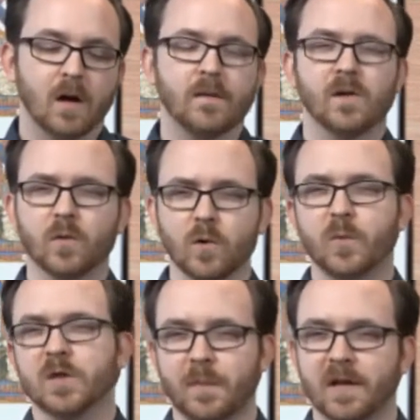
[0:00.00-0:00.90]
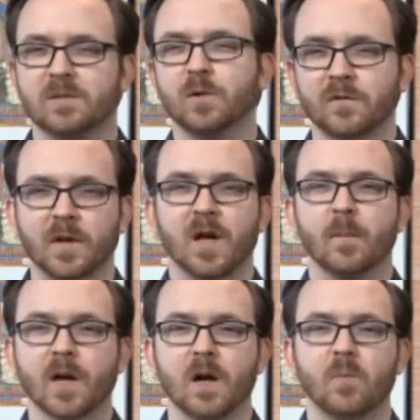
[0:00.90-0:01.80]
the group responsible for
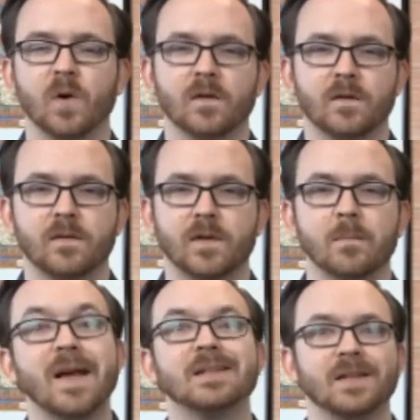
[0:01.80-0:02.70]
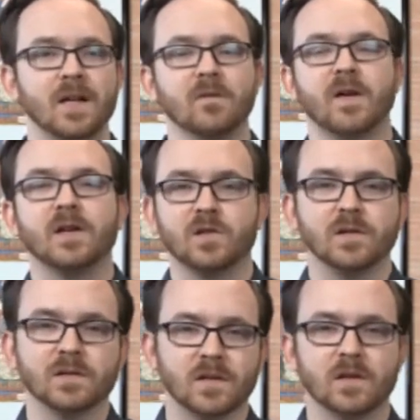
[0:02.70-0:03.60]
coming up with the amazing
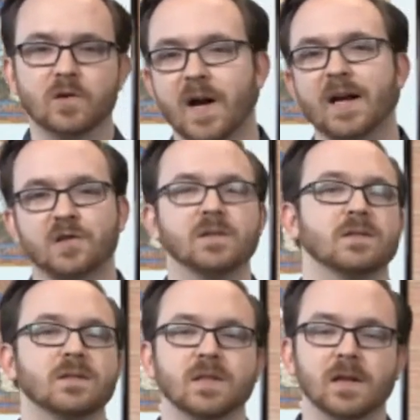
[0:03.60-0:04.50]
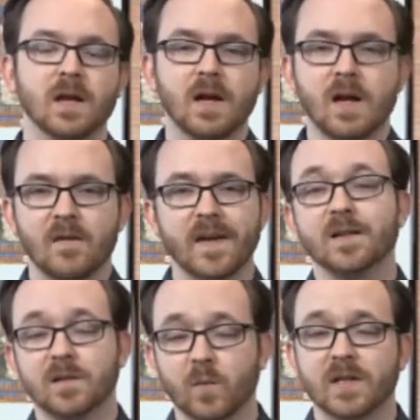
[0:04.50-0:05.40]
innovations and attractions and
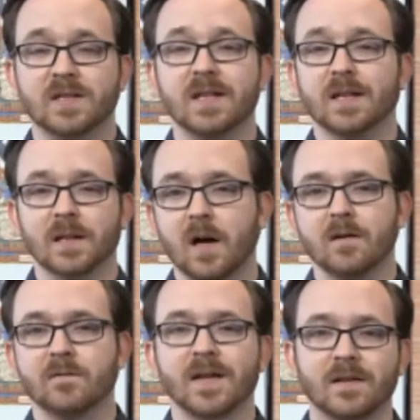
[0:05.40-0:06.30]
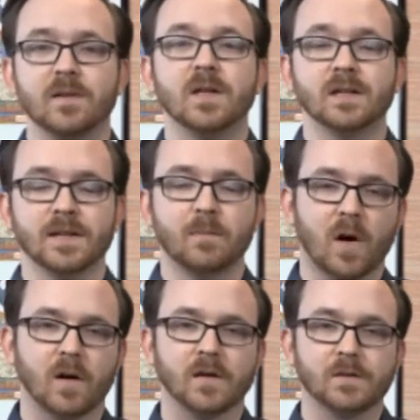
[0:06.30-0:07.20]
things that we see and love in the Disney
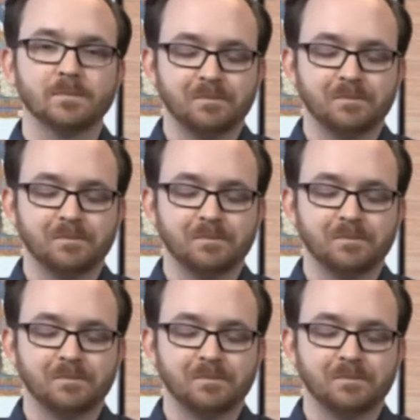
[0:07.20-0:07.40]
parks.